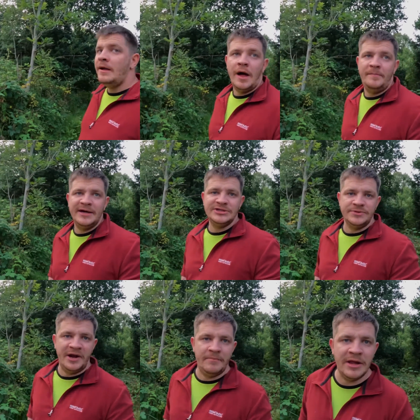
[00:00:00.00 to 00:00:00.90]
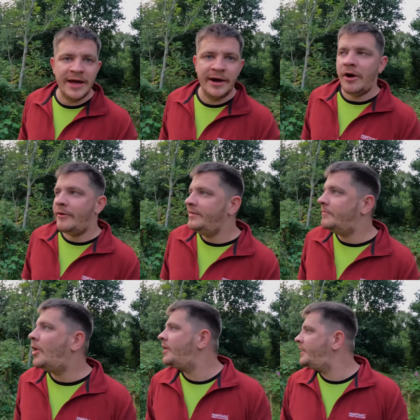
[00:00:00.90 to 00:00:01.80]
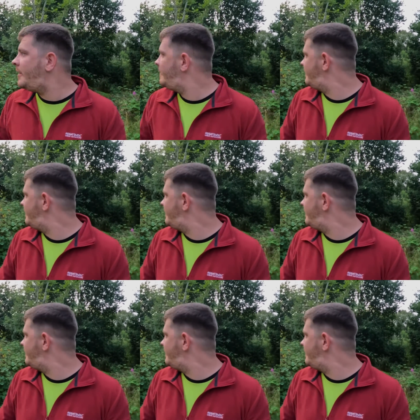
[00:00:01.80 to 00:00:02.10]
I'll pick some of them later or in the morning.